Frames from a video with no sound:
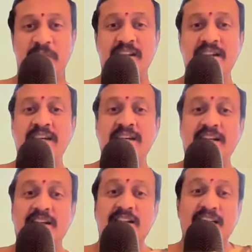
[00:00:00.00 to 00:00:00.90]
Okay.
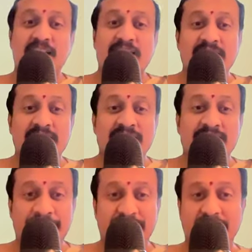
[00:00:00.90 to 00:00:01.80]
Griha is
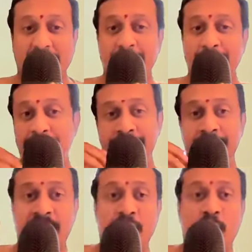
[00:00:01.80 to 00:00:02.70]
something
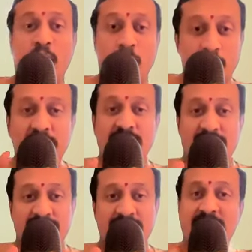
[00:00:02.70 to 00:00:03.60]
that holds
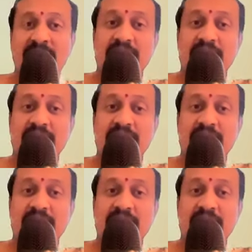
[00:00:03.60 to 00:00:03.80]
us.